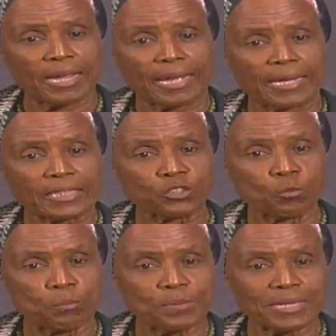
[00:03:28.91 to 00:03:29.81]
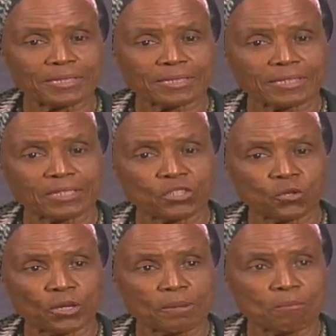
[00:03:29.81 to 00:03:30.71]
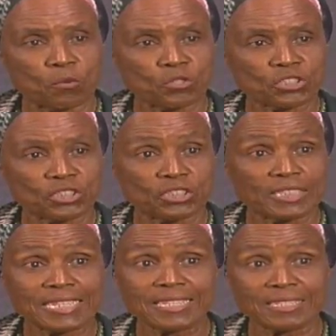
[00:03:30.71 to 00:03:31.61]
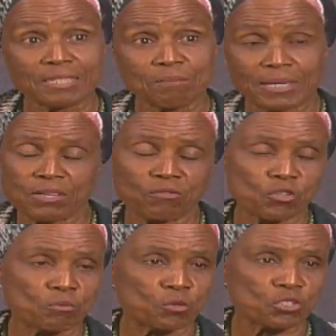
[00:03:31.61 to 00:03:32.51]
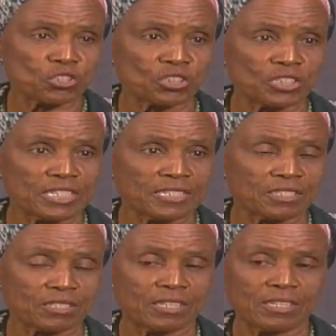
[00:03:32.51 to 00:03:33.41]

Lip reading: you meet your emotional needs, many of your emotional needs.